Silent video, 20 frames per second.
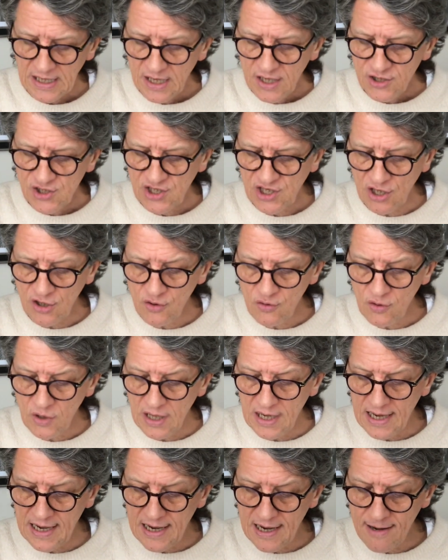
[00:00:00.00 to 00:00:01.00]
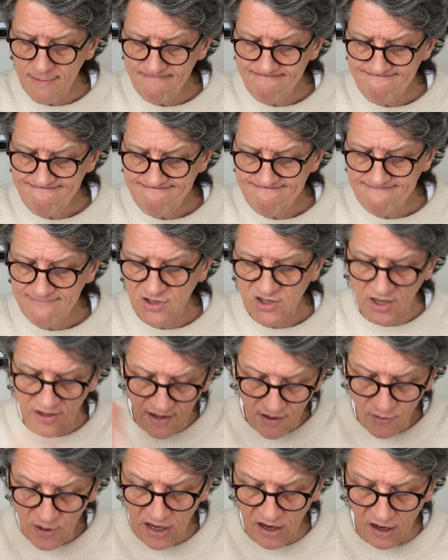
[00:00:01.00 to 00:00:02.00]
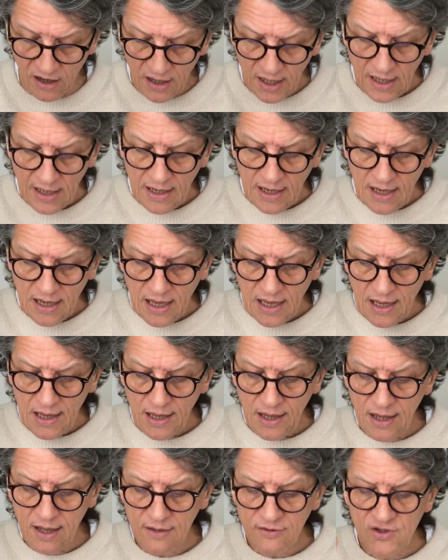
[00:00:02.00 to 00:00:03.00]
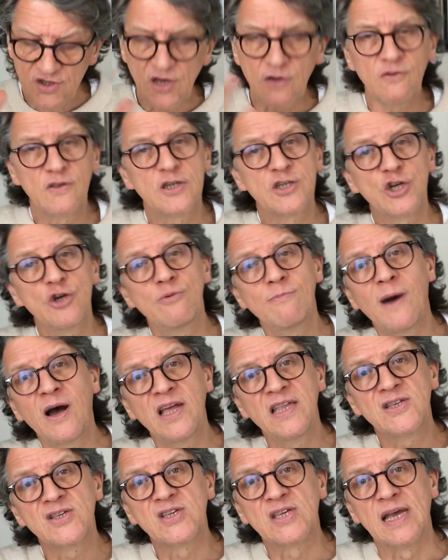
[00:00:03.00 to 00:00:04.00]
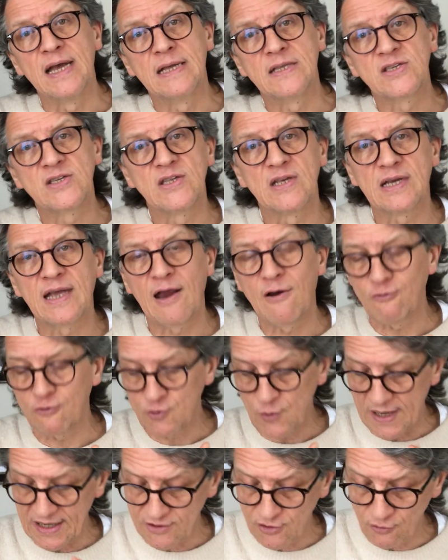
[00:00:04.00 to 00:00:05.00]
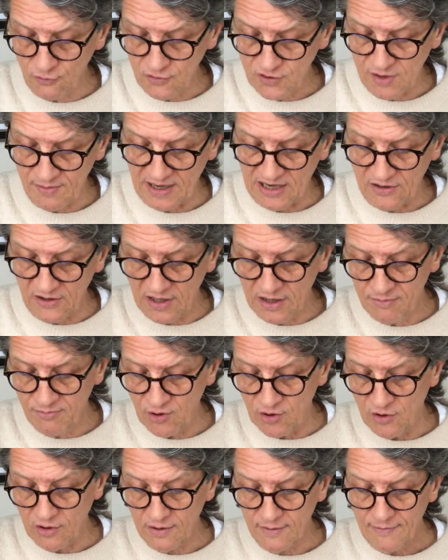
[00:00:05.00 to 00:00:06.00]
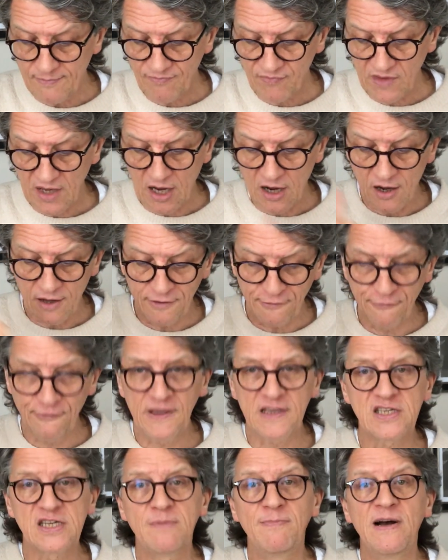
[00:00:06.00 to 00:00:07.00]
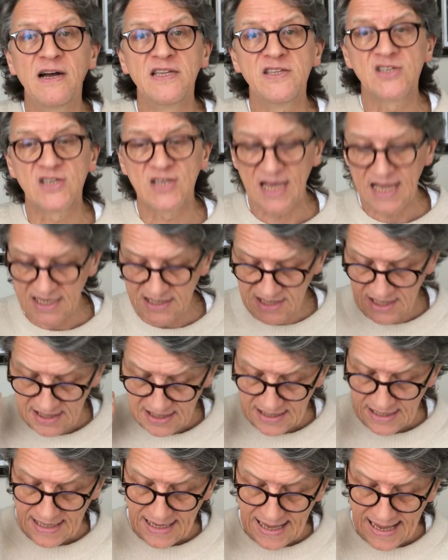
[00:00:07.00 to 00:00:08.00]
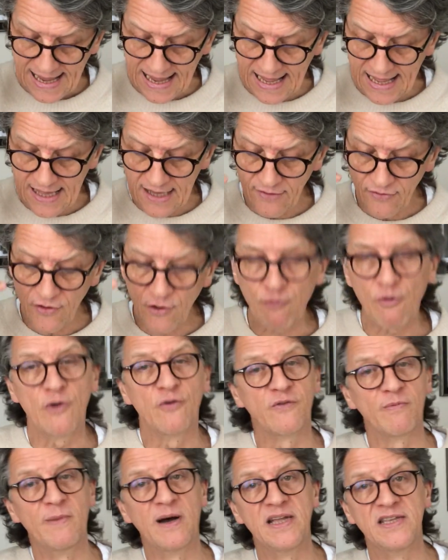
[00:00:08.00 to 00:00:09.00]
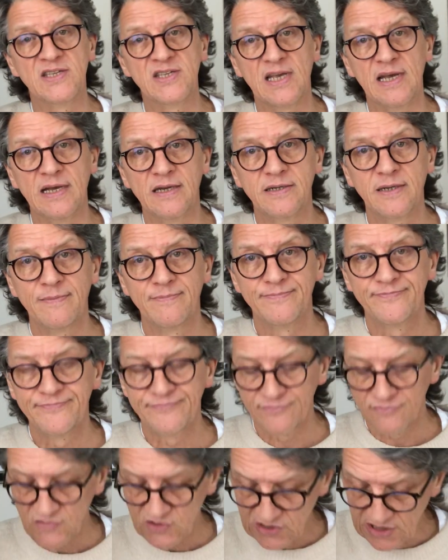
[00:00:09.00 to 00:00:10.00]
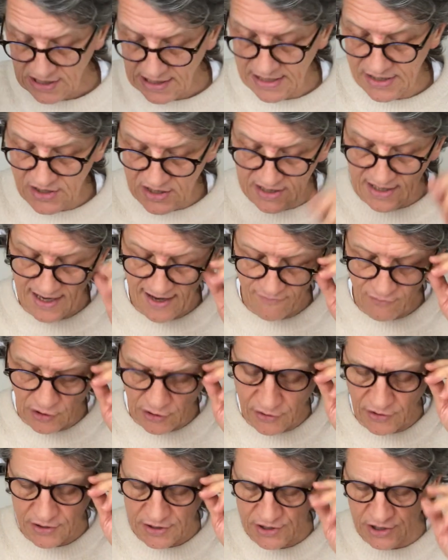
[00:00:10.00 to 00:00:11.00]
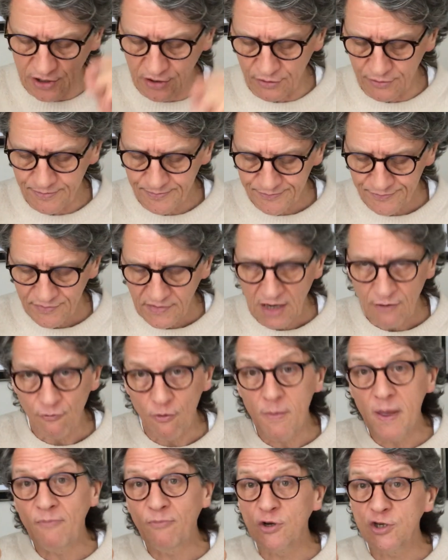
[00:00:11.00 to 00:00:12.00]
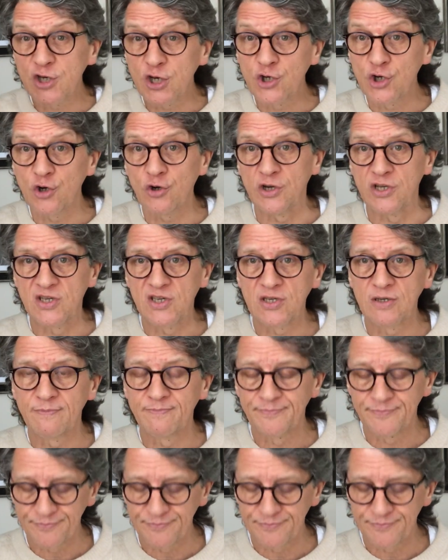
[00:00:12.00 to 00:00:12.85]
So there we are. So the two mindsets that Carol Dweck talks about in the book are the fixed mindset and the growth mindset. So let's have a look at the two. Remember, it's a choice.